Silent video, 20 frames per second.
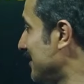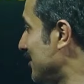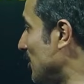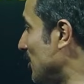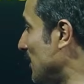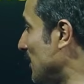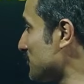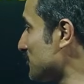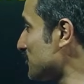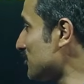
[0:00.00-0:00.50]

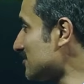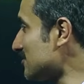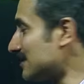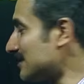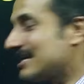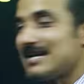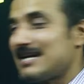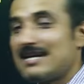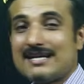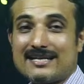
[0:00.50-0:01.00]
Option
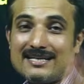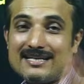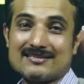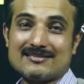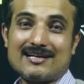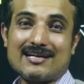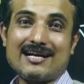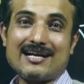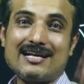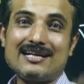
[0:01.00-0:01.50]
C is
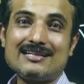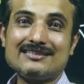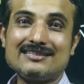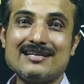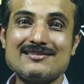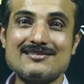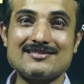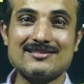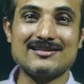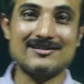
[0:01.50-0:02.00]
the correct
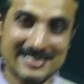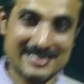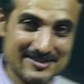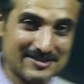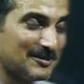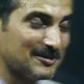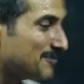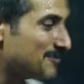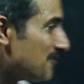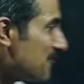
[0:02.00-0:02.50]
answer.
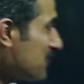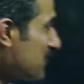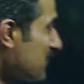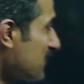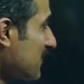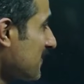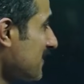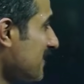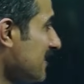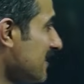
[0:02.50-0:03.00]
Reason?
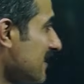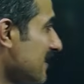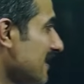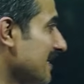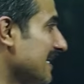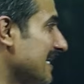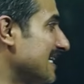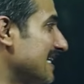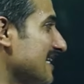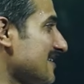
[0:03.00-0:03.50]

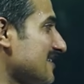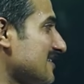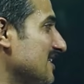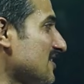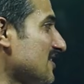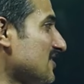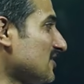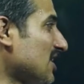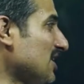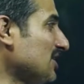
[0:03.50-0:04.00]
It is
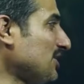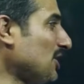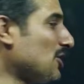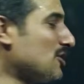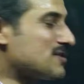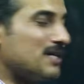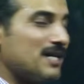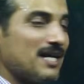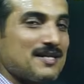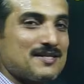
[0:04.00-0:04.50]

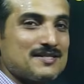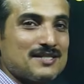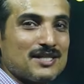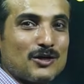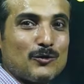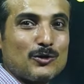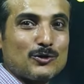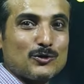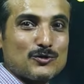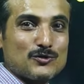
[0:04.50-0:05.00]
discontinuous at x
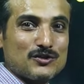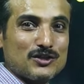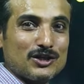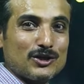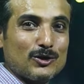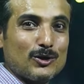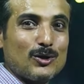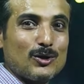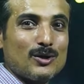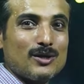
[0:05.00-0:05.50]
equal to
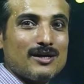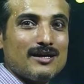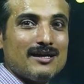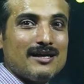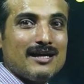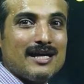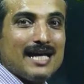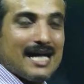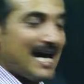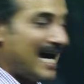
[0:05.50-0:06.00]
0,
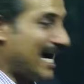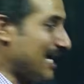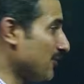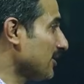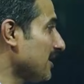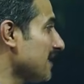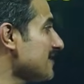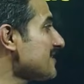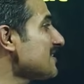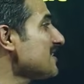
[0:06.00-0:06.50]
and you
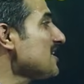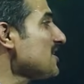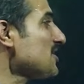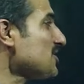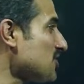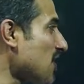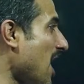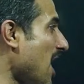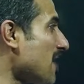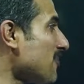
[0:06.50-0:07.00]
can see
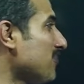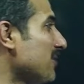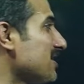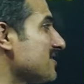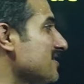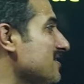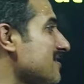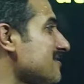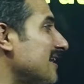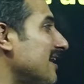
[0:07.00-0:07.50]
sharp
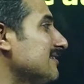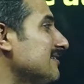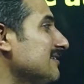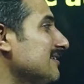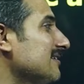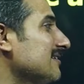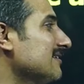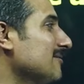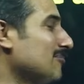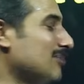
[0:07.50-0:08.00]
edges
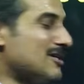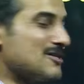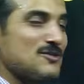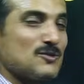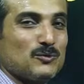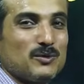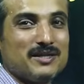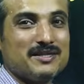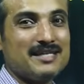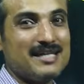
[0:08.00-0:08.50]
at
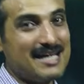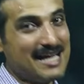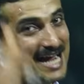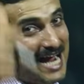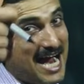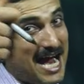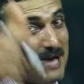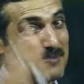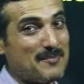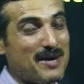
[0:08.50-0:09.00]
+1
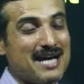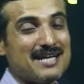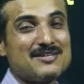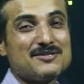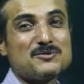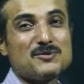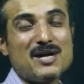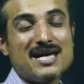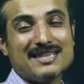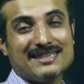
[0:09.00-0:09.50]
and
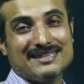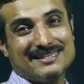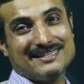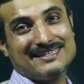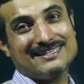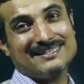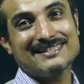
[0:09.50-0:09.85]
-1.